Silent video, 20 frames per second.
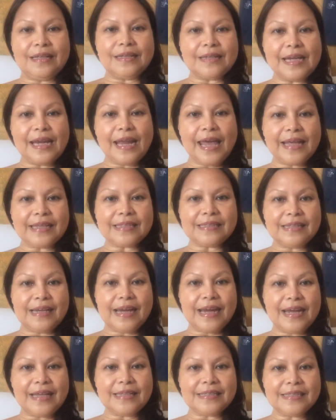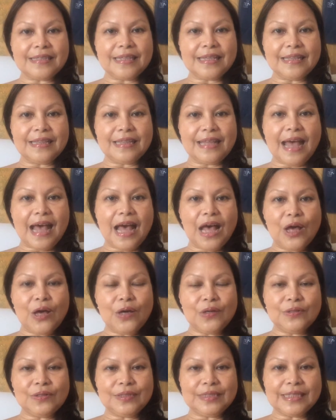relax there, sit
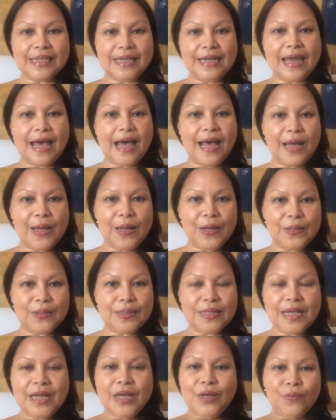down, chill out,